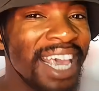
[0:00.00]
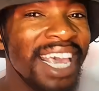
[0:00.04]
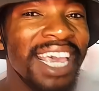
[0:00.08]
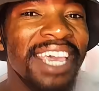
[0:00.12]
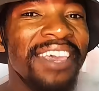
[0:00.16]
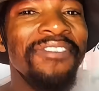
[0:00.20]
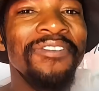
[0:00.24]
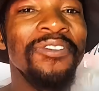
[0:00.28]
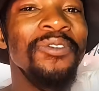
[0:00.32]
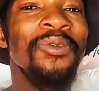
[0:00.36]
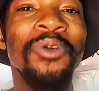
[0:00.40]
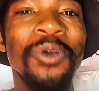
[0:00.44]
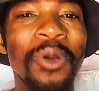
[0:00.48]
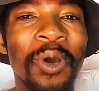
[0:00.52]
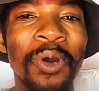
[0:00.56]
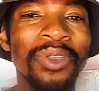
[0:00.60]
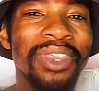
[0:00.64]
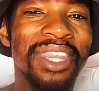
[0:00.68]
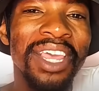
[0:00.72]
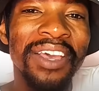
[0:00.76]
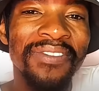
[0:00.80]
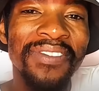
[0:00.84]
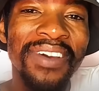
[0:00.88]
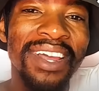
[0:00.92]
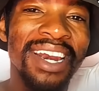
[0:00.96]
If you know
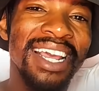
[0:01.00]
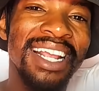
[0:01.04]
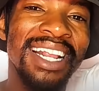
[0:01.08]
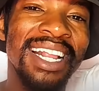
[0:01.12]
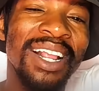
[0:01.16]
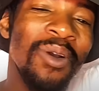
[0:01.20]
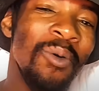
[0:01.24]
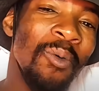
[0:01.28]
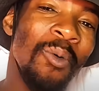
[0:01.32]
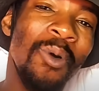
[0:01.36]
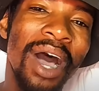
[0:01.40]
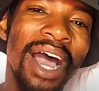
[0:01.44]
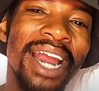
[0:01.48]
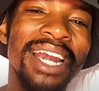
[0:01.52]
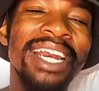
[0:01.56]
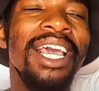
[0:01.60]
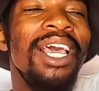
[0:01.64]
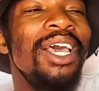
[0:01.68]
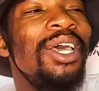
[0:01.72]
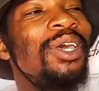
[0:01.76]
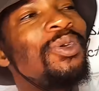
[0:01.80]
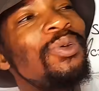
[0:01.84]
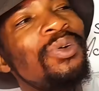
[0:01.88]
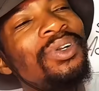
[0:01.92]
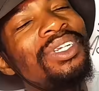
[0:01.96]
definitely one,
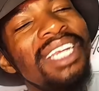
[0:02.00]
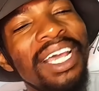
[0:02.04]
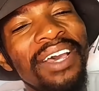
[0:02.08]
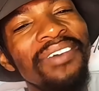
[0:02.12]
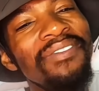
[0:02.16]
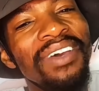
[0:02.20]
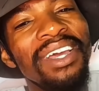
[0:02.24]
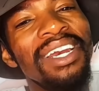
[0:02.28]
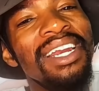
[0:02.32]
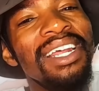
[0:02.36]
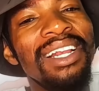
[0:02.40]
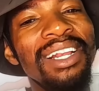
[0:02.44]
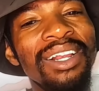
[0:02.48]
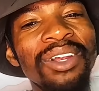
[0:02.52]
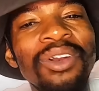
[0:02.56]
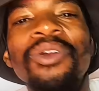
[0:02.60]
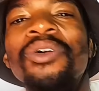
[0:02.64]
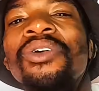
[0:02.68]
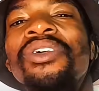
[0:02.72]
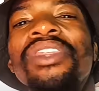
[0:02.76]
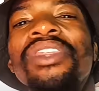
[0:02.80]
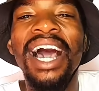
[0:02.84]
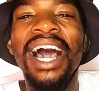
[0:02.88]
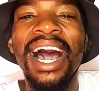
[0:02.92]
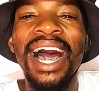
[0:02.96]
you will definitely know
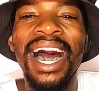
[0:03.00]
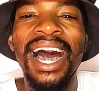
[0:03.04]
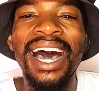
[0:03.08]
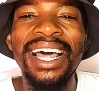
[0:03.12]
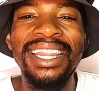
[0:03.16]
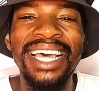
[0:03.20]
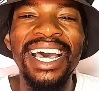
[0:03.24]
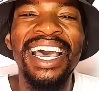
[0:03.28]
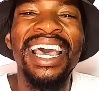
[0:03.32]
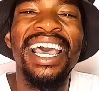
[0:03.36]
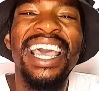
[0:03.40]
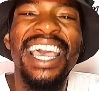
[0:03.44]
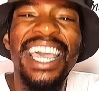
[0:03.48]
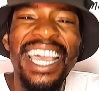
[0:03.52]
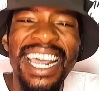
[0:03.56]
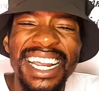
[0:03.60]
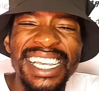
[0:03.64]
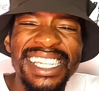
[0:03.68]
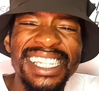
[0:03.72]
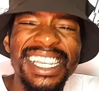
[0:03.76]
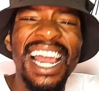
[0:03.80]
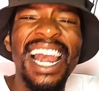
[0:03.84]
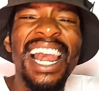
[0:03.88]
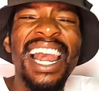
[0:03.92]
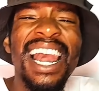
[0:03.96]
other. It
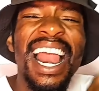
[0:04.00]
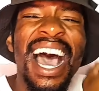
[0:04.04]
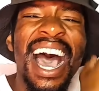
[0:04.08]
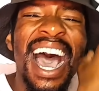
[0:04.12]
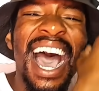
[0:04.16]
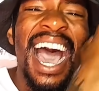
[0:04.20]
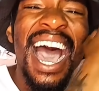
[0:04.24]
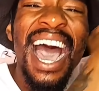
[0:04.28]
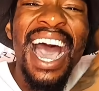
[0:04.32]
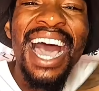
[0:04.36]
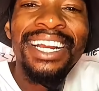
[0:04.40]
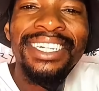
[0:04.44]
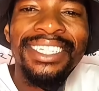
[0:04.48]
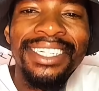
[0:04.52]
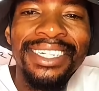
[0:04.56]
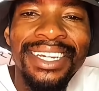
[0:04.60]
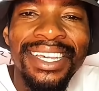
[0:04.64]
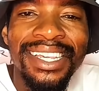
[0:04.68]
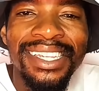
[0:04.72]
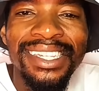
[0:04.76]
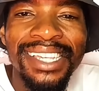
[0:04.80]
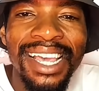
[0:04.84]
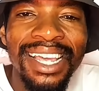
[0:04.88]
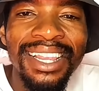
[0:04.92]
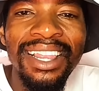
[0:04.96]
is a large
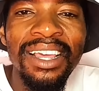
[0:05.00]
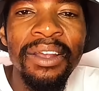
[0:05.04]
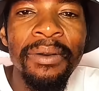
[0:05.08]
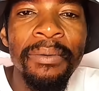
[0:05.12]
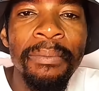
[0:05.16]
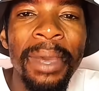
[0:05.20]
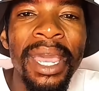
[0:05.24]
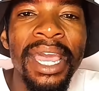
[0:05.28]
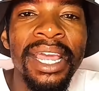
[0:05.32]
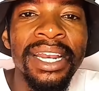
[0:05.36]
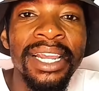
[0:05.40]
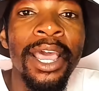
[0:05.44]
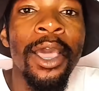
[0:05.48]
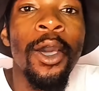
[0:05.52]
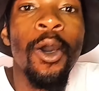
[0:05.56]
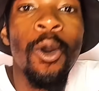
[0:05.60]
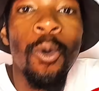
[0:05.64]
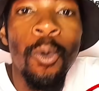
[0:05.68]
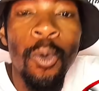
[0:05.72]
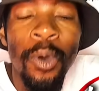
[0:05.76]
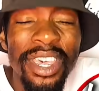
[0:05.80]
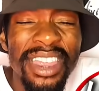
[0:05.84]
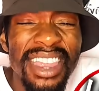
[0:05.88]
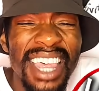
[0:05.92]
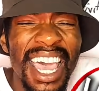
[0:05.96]
settlement
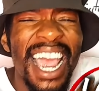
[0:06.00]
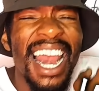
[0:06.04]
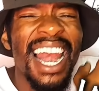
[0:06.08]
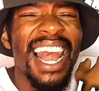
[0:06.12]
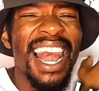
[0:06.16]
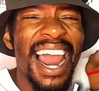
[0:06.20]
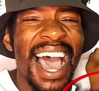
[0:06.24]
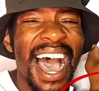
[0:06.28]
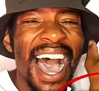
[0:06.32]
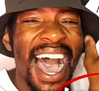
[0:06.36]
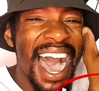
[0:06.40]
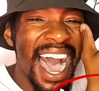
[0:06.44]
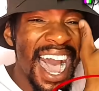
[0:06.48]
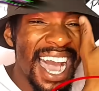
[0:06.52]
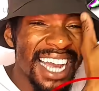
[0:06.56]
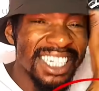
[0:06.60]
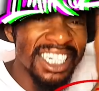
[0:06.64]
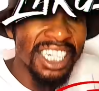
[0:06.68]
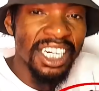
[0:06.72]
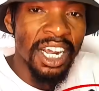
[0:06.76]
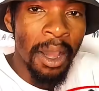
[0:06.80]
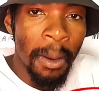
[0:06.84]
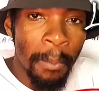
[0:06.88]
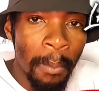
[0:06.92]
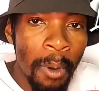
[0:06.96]
with a large
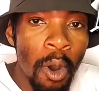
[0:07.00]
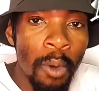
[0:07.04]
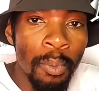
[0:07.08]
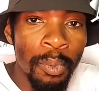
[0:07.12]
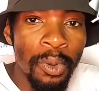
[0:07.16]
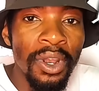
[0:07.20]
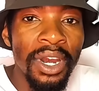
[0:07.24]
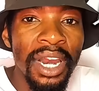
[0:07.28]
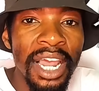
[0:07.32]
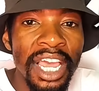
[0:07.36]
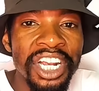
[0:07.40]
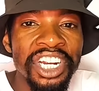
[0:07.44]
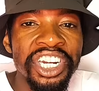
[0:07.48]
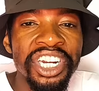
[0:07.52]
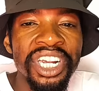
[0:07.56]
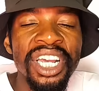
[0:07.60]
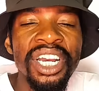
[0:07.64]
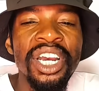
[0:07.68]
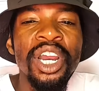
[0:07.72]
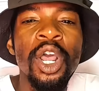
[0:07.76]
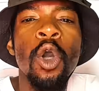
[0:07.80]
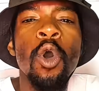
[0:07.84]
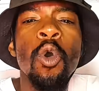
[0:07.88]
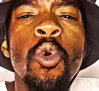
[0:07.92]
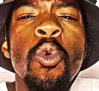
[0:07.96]
population,
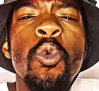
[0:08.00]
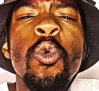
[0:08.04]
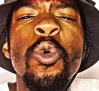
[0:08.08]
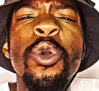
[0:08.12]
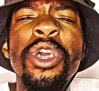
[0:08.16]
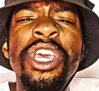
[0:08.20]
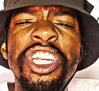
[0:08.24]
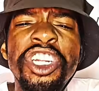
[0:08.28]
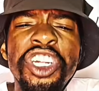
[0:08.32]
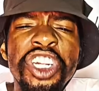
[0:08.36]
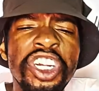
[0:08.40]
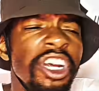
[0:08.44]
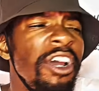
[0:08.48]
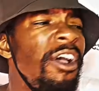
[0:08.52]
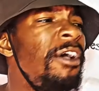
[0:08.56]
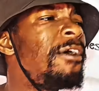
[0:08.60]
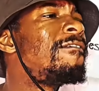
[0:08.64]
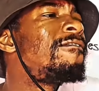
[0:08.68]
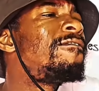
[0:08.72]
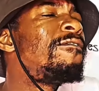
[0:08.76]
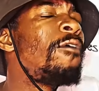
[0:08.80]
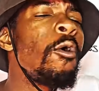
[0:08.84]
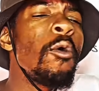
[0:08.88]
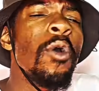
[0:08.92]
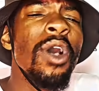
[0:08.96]
which
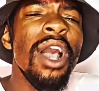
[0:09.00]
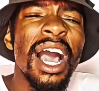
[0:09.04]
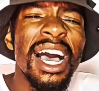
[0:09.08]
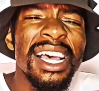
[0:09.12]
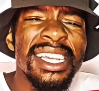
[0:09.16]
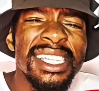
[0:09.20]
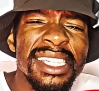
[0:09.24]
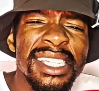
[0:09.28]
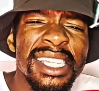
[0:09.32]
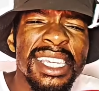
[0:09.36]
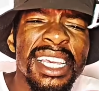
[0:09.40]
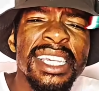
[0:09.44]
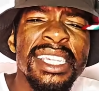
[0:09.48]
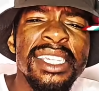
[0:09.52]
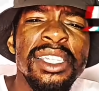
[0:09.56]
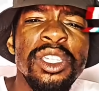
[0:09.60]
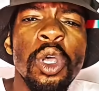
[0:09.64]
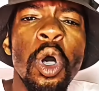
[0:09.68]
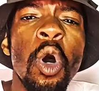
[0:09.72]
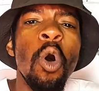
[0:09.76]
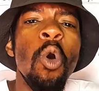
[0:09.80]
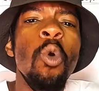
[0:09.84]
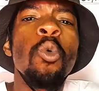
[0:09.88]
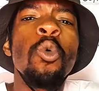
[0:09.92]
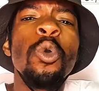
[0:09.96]
focuses
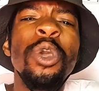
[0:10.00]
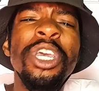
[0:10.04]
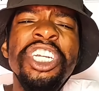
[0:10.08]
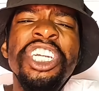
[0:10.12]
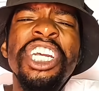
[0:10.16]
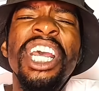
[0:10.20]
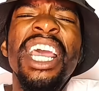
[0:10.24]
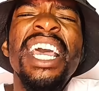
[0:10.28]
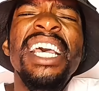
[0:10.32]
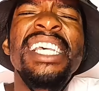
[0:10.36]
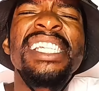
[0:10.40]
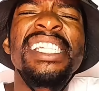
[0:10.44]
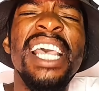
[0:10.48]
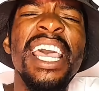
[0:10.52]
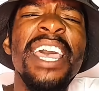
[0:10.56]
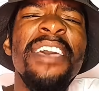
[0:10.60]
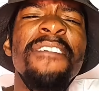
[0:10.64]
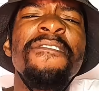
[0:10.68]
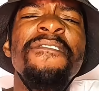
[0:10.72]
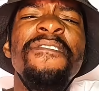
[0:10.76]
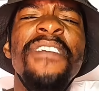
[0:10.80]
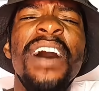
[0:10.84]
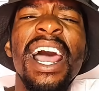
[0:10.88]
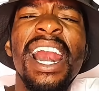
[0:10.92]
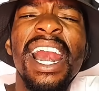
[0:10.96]
or which has a
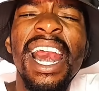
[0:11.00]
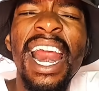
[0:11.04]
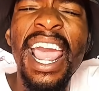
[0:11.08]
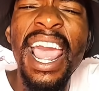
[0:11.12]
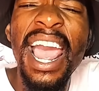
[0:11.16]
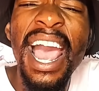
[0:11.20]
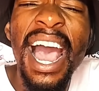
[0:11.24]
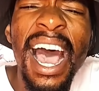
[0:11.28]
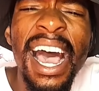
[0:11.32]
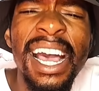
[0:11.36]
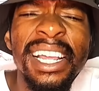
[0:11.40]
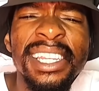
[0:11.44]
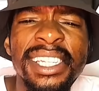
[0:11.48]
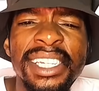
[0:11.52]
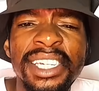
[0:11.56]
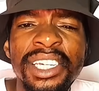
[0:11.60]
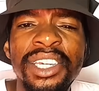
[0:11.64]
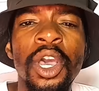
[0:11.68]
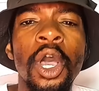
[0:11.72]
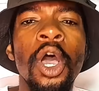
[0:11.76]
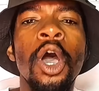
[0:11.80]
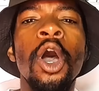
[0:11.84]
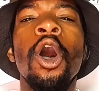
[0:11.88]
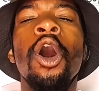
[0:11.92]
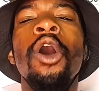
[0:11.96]
variety
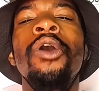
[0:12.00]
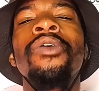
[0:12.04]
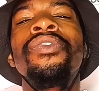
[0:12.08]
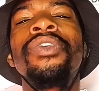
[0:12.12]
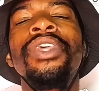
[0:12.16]
of